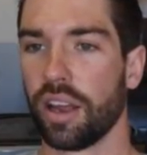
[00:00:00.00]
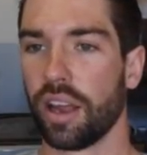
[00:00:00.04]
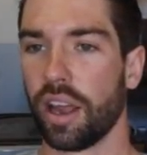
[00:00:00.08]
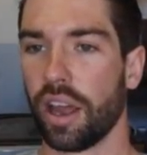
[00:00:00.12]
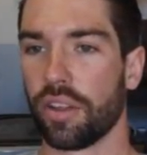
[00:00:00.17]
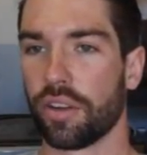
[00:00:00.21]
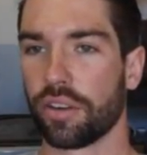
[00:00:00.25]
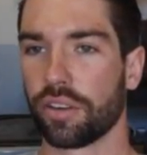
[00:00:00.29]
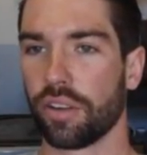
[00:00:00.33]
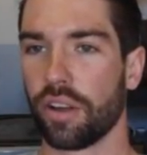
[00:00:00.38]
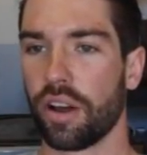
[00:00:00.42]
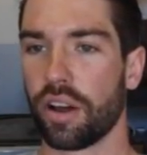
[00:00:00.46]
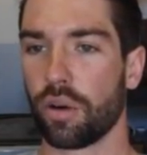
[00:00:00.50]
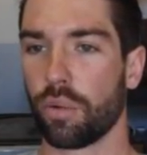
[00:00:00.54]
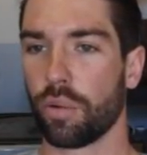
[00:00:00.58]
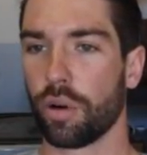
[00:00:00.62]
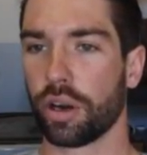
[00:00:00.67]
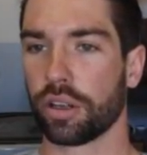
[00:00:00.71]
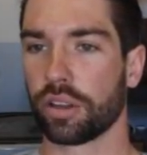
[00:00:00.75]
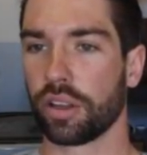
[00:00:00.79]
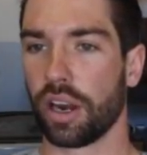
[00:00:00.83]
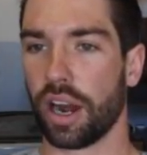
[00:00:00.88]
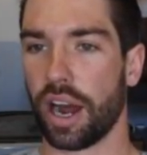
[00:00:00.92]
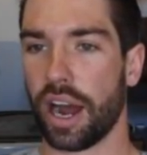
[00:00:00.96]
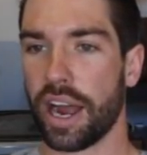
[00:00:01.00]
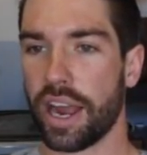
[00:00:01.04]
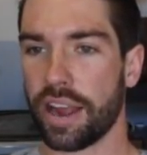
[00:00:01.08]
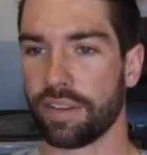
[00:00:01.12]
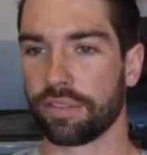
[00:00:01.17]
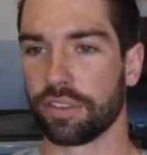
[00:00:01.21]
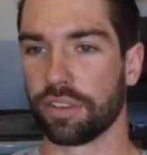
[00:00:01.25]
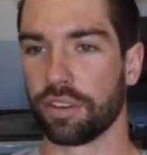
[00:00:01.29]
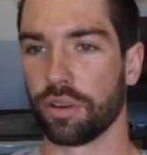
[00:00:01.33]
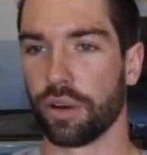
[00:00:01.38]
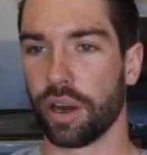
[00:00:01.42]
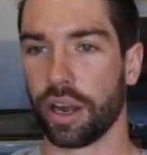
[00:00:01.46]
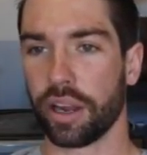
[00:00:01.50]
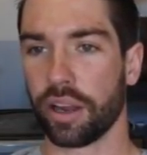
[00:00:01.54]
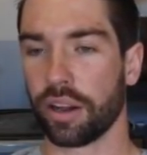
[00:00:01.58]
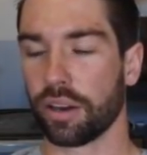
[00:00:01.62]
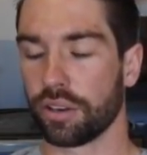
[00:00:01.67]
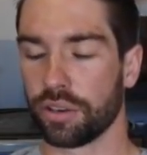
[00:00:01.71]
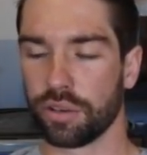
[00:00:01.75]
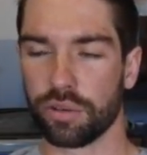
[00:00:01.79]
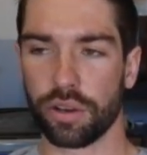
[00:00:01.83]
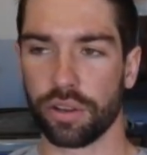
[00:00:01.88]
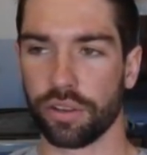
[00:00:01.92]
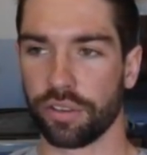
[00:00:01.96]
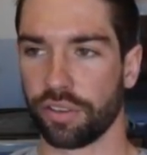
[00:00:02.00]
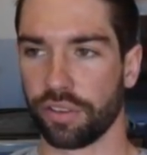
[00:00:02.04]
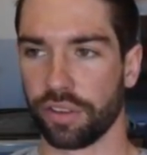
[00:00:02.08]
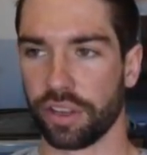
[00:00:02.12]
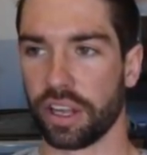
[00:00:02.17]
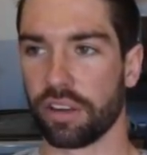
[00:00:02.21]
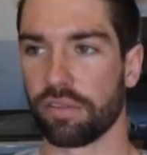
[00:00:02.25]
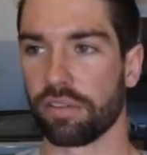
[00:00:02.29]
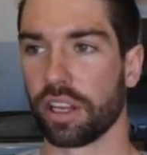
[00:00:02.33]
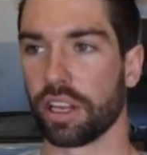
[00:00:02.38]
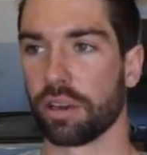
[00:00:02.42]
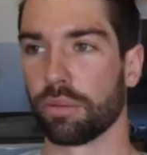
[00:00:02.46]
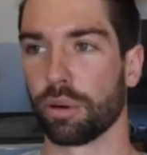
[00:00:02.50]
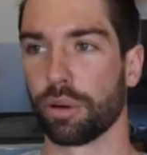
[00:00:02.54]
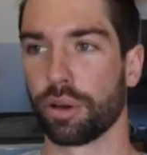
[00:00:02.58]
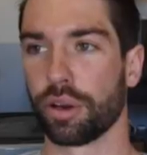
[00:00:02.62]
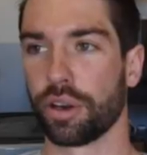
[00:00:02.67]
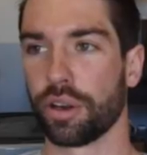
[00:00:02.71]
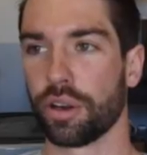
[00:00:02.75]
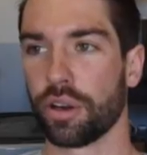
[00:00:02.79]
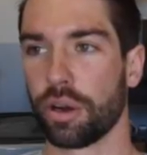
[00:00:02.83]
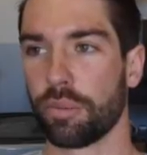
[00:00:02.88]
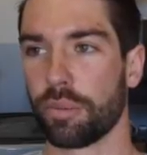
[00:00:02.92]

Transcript: And there's a lot of work that I have to do. I got to do all the slave labor, you know?